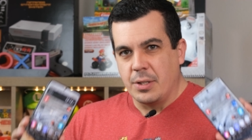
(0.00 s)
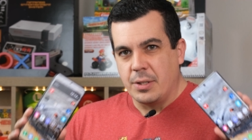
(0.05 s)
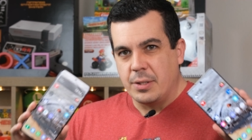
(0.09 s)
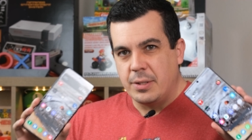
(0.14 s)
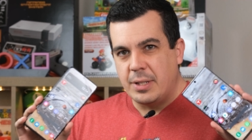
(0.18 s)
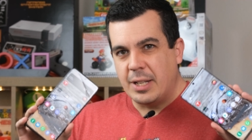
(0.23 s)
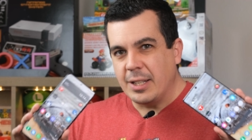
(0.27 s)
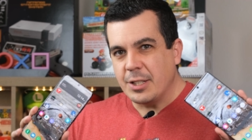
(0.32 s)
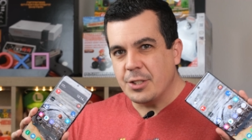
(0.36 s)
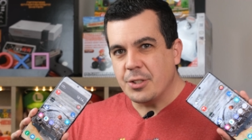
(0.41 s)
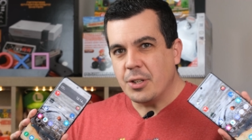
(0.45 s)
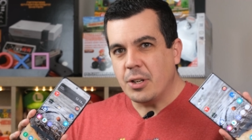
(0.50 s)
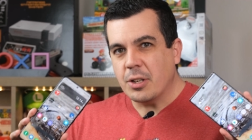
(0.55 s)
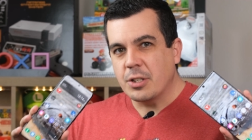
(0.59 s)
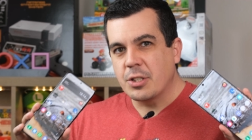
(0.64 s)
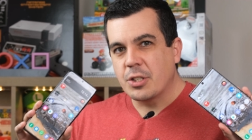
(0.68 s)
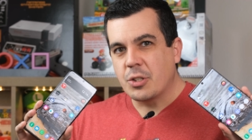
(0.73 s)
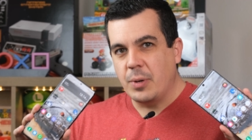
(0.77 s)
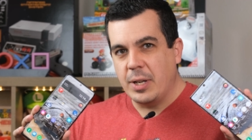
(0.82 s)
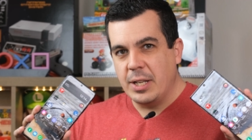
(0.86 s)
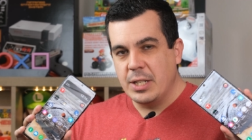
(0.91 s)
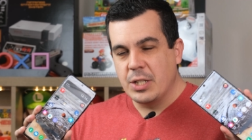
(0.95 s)
Now let's talk
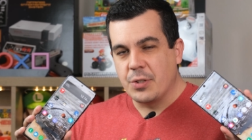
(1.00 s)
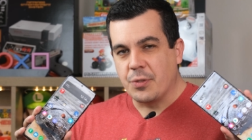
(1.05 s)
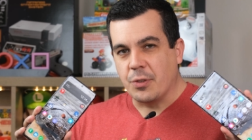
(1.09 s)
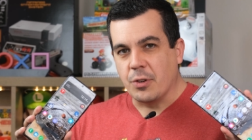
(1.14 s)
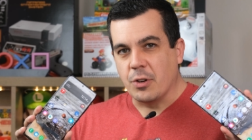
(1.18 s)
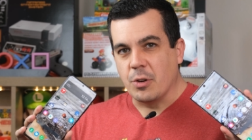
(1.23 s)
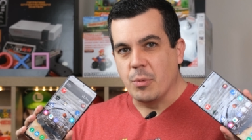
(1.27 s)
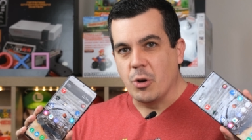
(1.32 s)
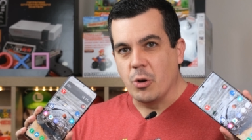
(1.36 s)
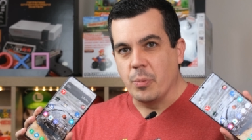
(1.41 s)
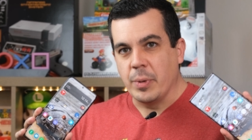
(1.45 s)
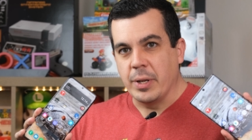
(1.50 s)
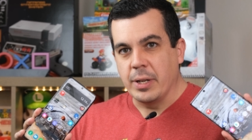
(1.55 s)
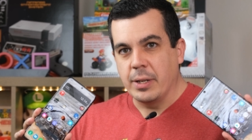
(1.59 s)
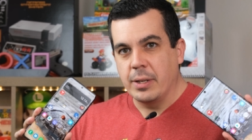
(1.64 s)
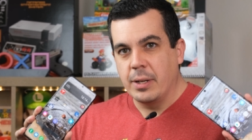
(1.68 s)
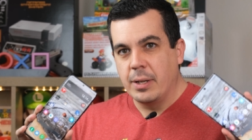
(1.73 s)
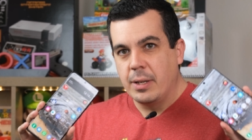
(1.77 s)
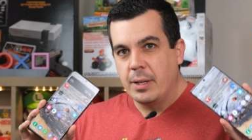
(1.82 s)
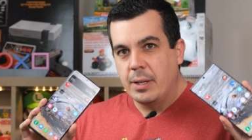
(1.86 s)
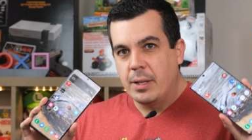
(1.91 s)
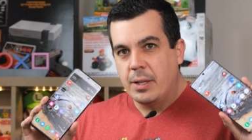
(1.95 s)
screens for a moment.
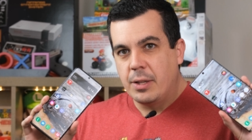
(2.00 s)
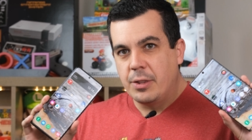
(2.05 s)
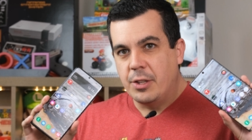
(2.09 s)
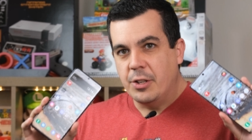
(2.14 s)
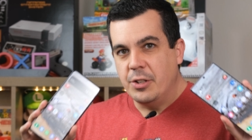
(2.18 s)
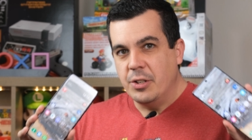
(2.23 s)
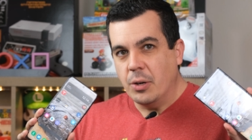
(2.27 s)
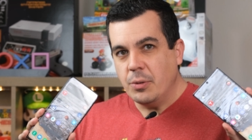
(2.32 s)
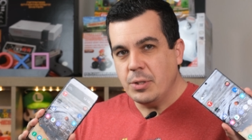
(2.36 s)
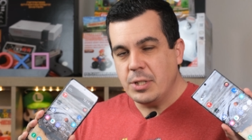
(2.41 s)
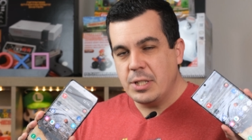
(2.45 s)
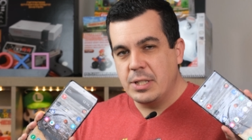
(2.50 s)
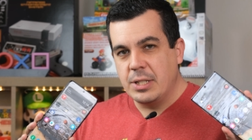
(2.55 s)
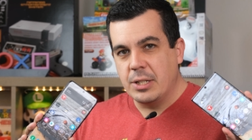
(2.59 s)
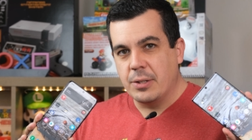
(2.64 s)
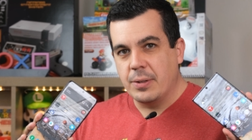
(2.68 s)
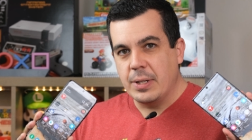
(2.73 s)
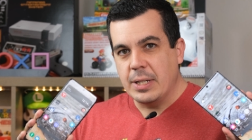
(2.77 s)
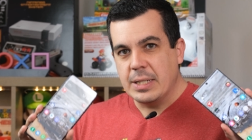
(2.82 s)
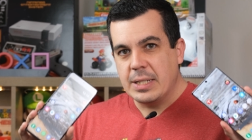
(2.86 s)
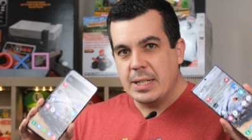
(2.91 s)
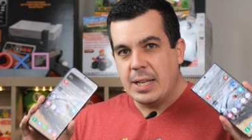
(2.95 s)
The Note
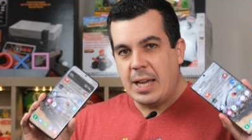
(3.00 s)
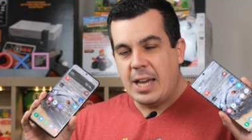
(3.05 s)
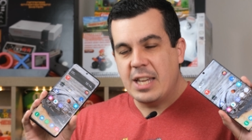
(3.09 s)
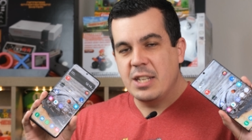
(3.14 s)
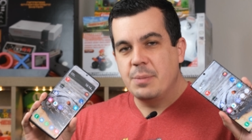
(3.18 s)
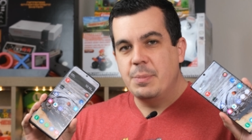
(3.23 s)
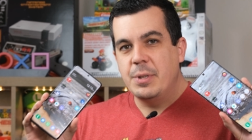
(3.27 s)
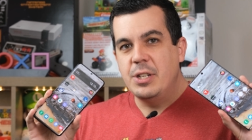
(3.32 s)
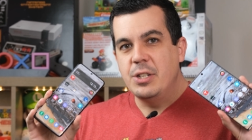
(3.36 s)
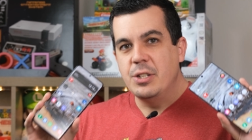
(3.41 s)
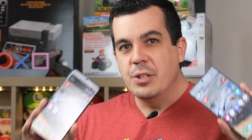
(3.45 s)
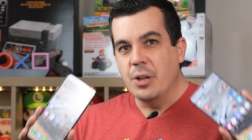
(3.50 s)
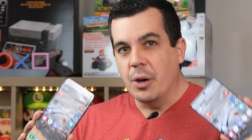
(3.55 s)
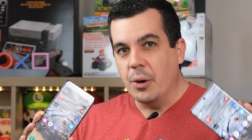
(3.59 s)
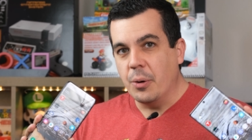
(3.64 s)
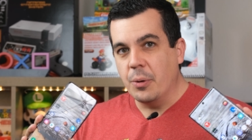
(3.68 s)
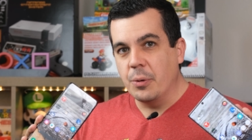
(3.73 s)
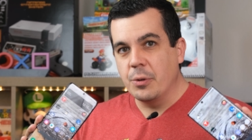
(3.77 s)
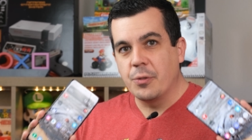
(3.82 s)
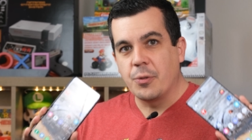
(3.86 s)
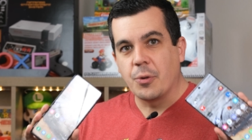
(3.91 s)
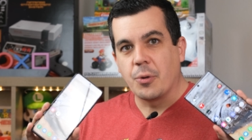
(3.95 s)
series has been
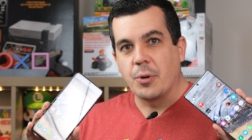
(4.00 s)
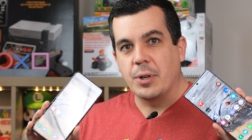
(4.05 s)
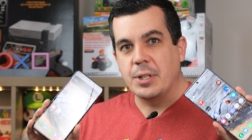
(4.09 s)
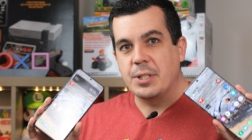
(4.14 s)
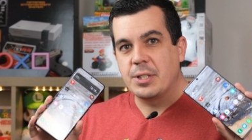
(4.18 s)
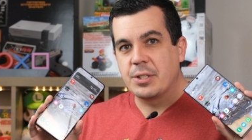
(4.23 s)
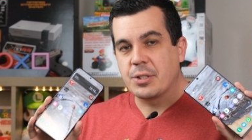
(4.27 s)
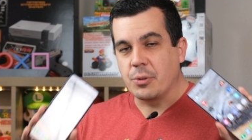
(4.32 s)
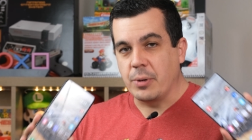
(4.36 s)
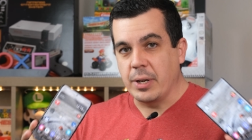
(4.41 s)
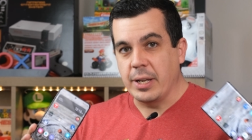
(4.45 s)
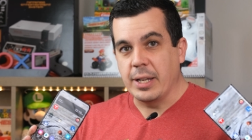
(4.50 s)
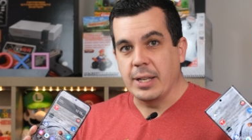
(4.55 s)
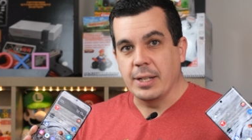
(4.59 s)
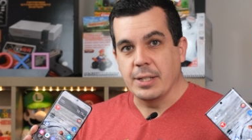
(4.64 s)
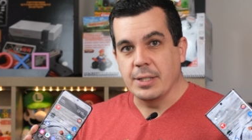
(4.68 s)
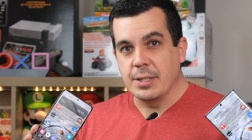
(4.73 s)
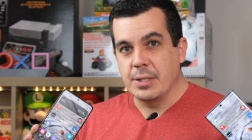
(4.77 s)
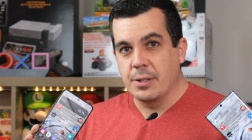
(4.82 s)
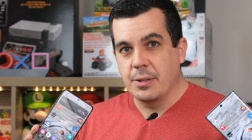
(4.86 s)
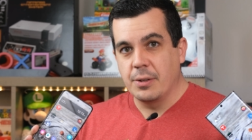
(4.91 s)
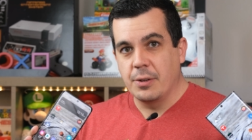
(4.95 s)
known for its
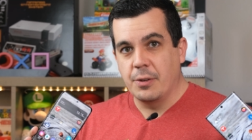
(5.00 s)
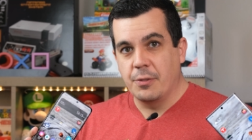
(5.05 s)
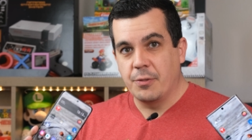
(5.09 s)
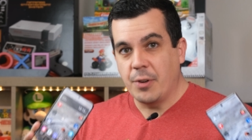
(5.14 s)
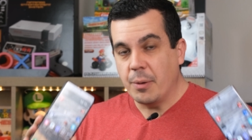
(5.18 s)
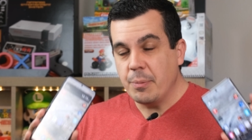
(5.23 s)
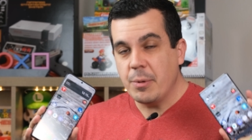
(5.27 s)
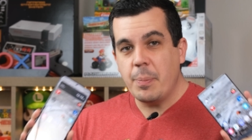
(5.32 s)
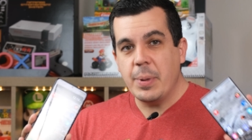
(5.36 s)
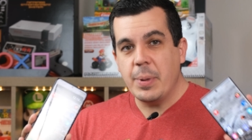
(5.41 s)
screens. From the